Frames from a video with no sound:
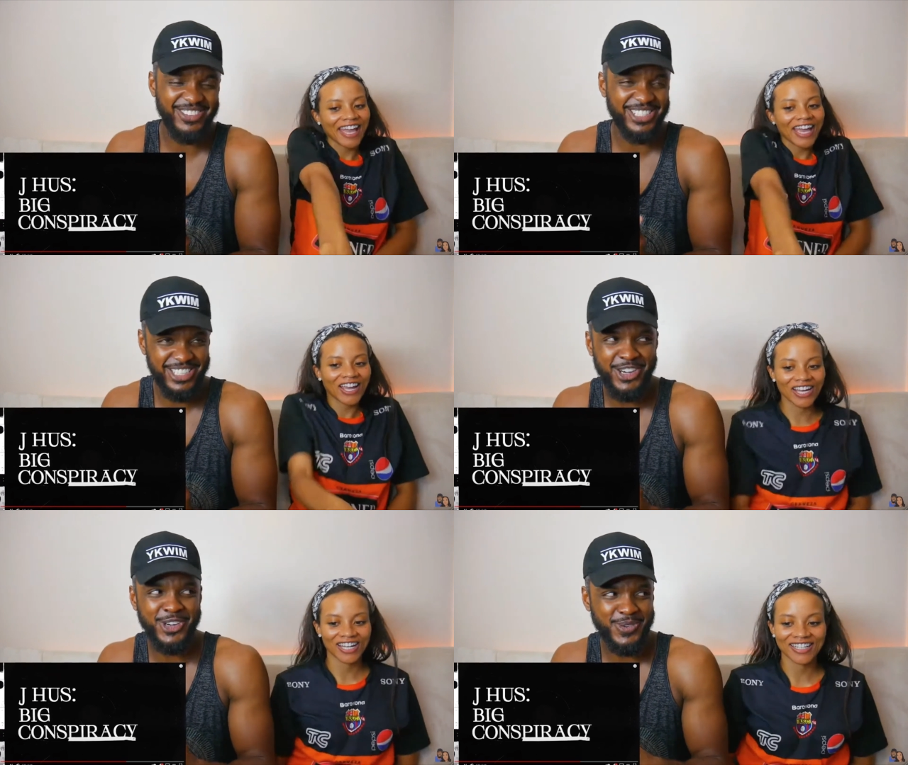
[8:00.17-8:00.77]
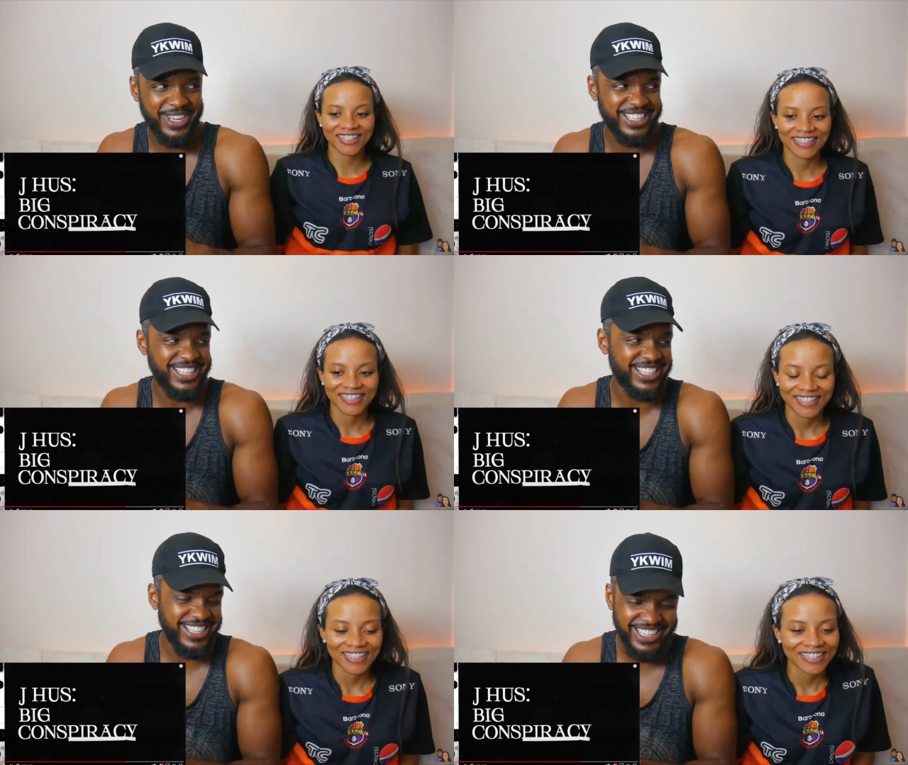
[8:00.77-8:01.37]
Speaker 1: That was cold right
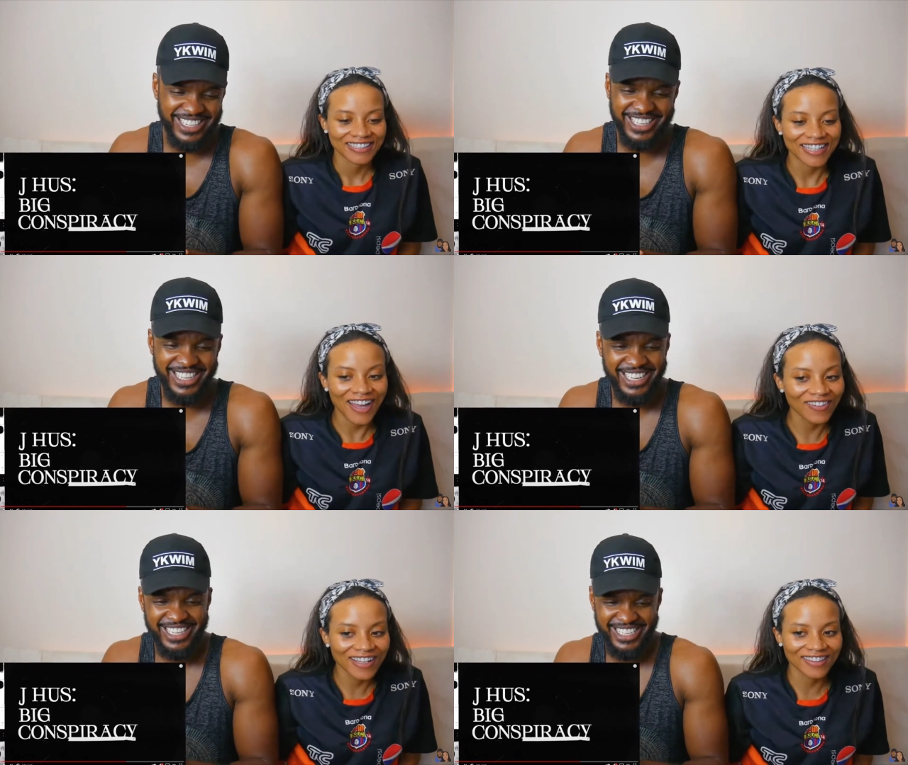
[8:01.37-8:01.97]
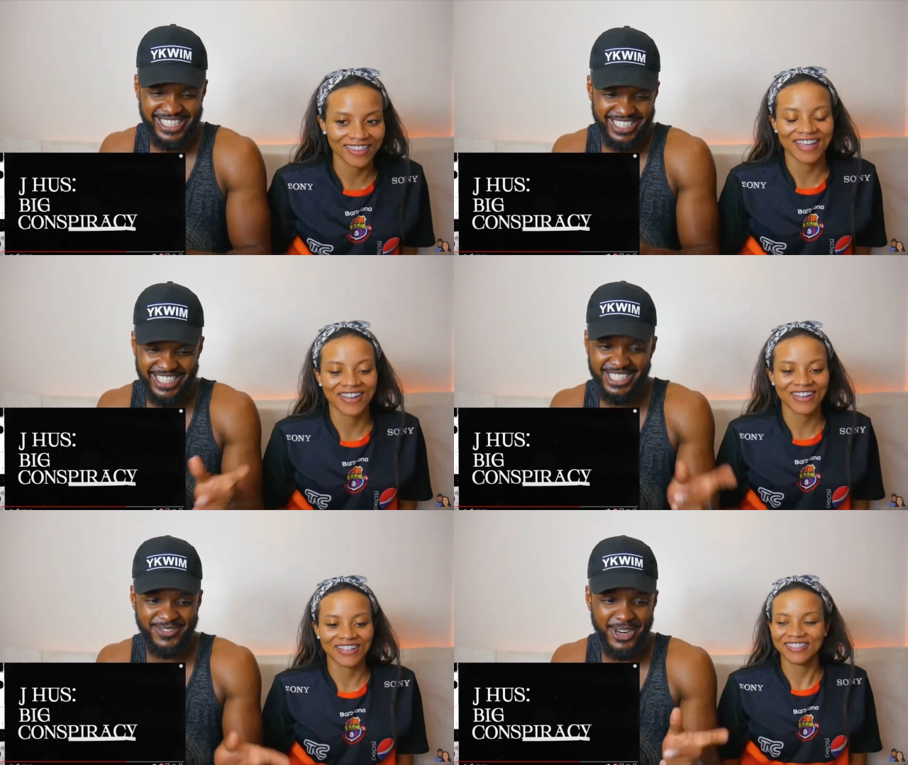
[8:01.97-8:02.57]
there.
Speaker 2: That right there.
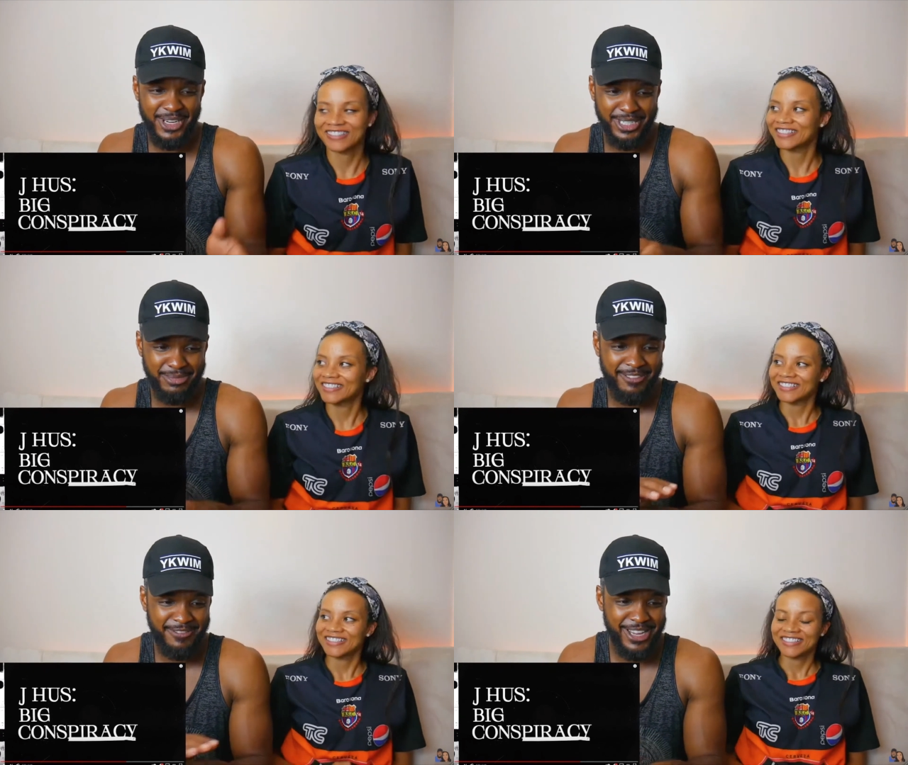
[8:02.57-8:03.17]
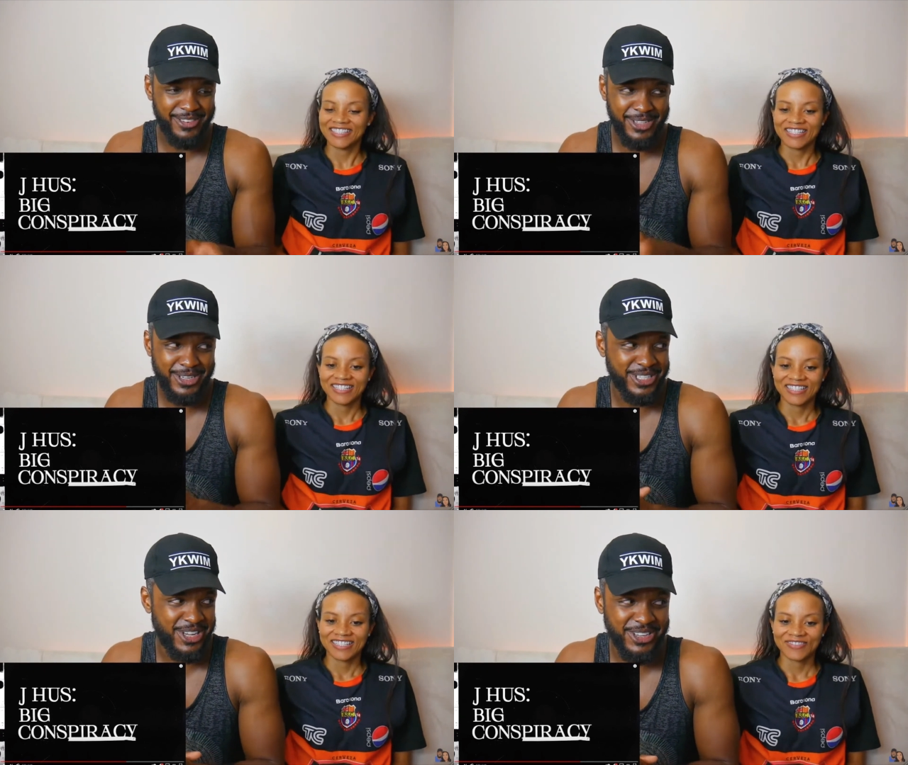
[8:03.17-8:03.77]
Speaker 1: This verse is my favorite of the
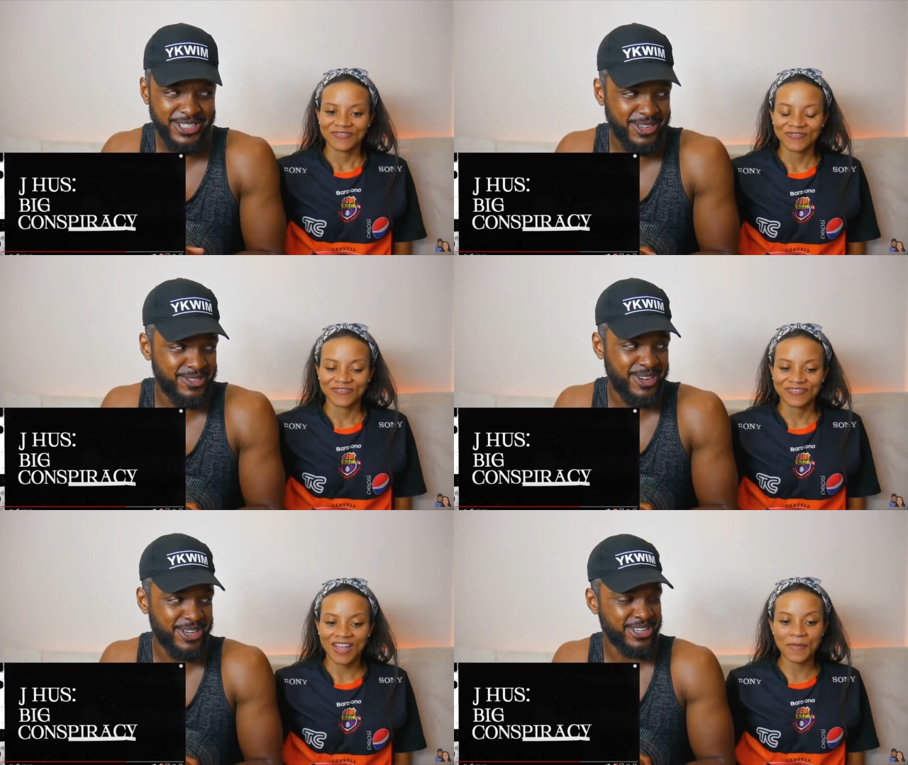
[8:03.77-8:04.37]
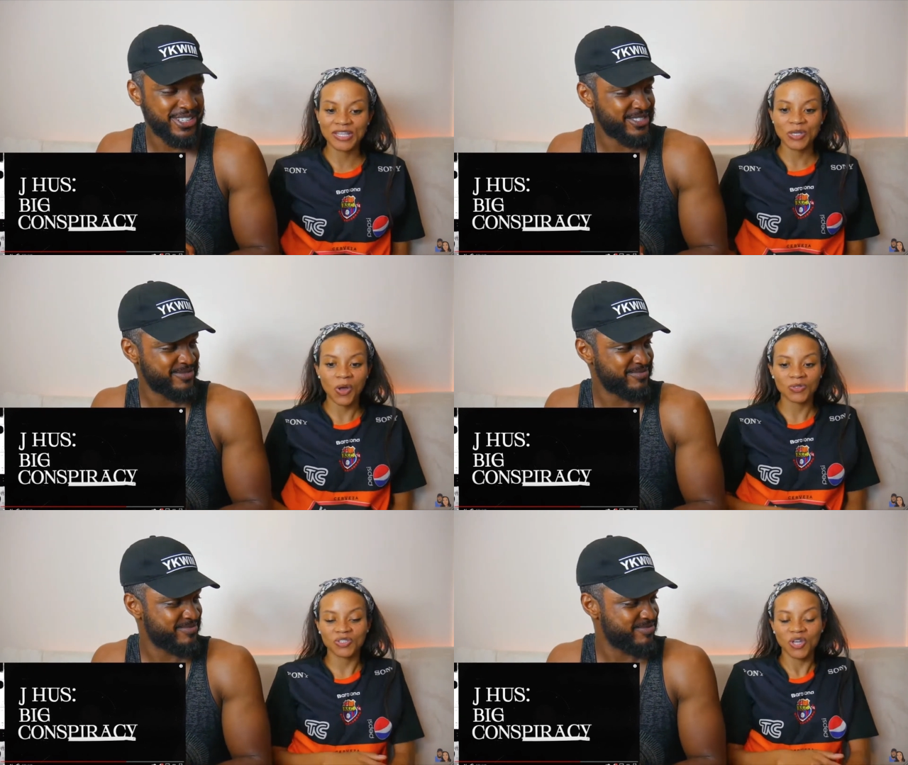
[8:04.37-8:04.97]
whole song so
Speaker 2: far. I mean, this
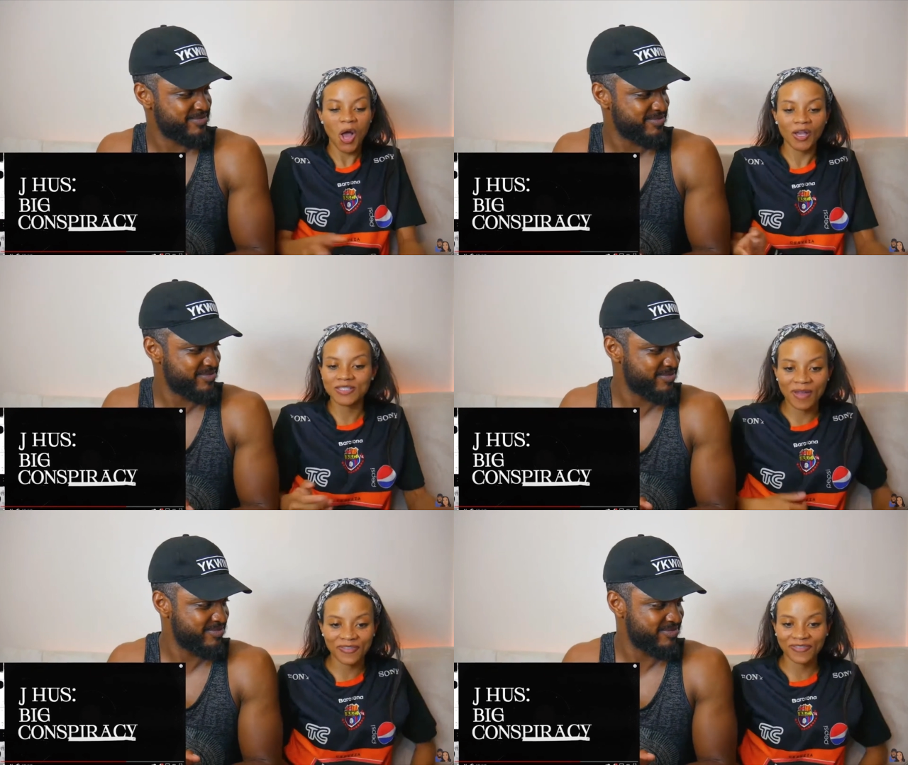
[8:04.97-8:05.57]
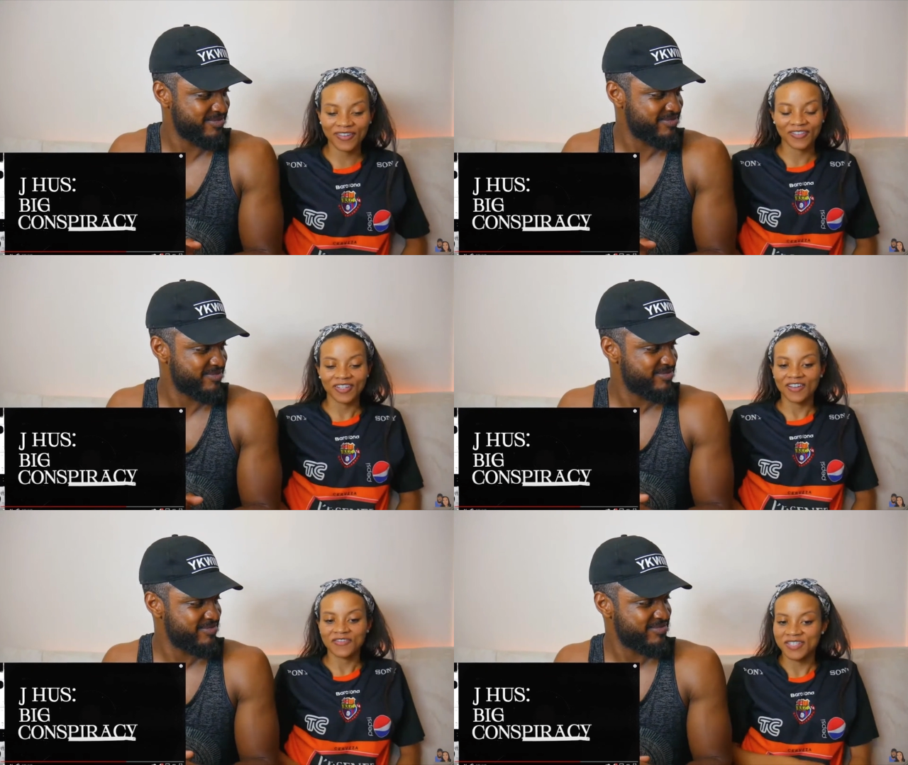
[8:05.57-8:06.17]
whole song is my
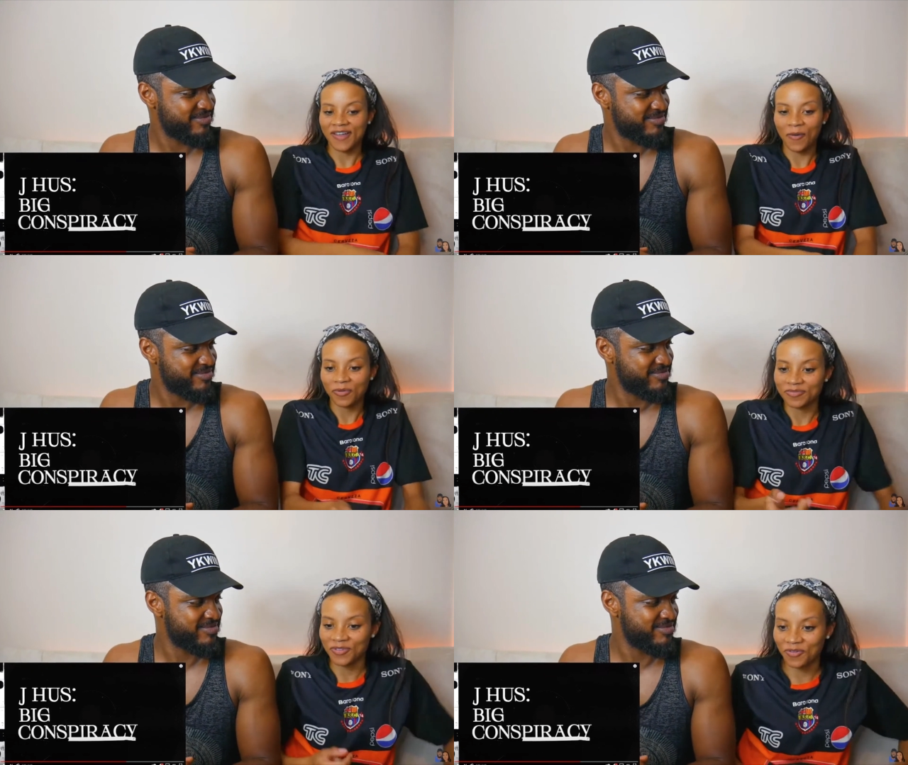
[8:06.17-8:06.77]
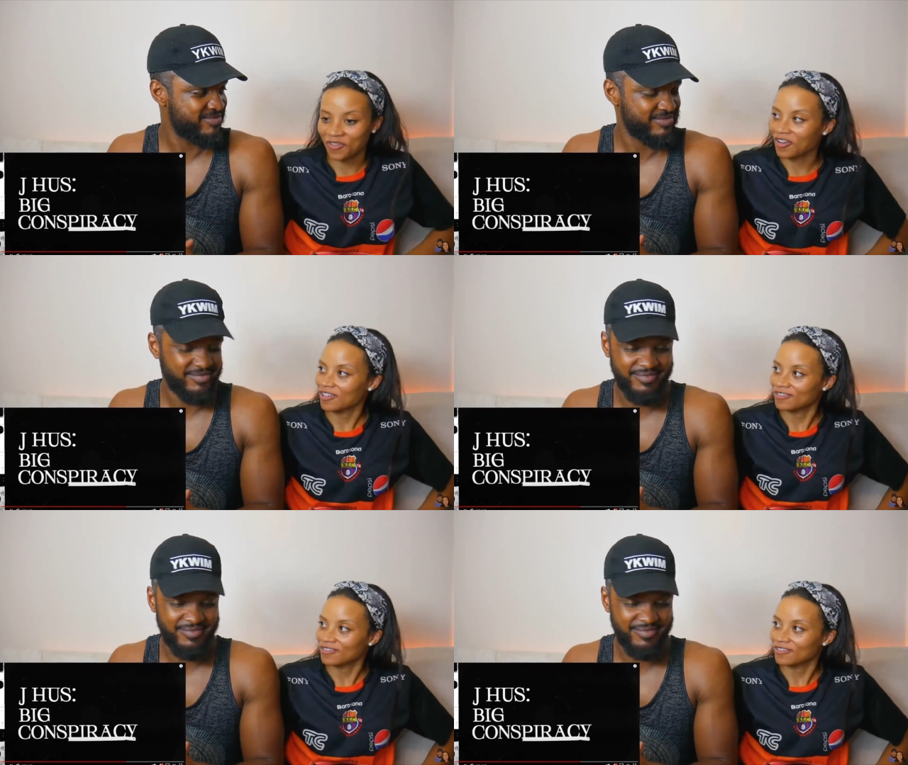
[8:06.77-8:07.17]
favorite of this album so far.